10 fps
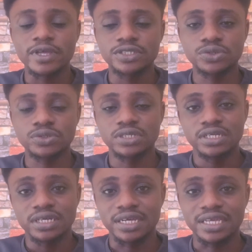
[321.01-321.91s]
So
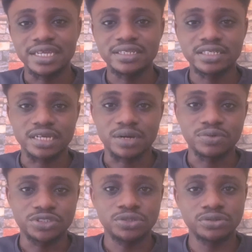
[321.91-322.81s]
again, I
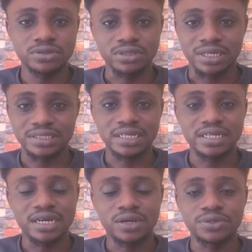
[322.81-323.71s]
will show you
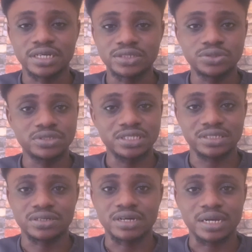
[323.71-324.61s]
exactly how you can do
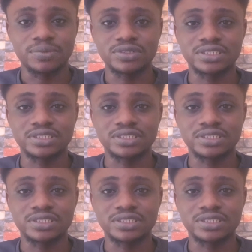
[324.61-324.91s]
this on CapCut.